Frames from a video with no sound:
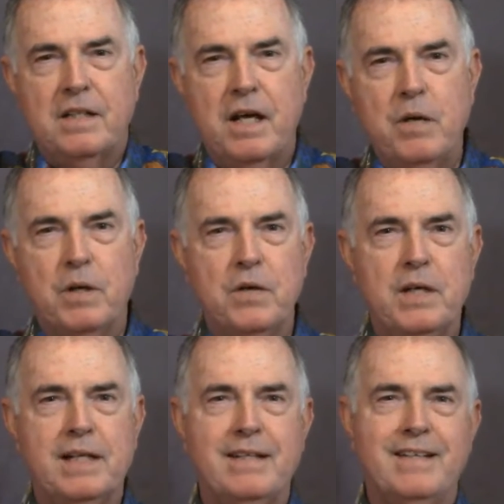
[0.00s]
Today we're
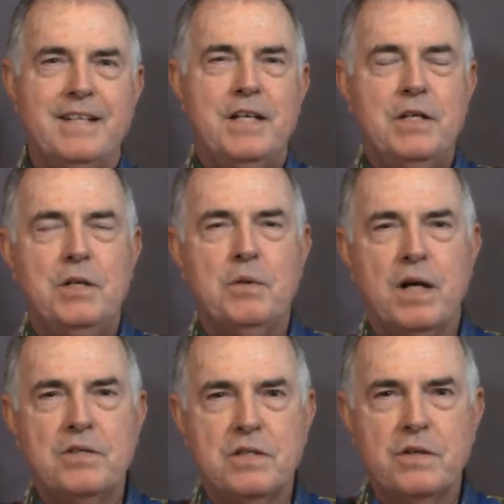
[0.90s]
going to continue
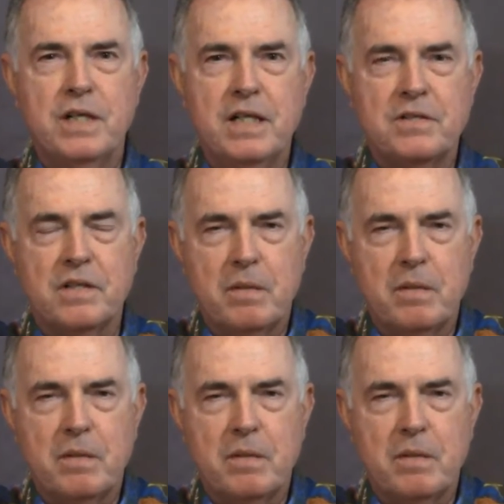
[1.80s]
our series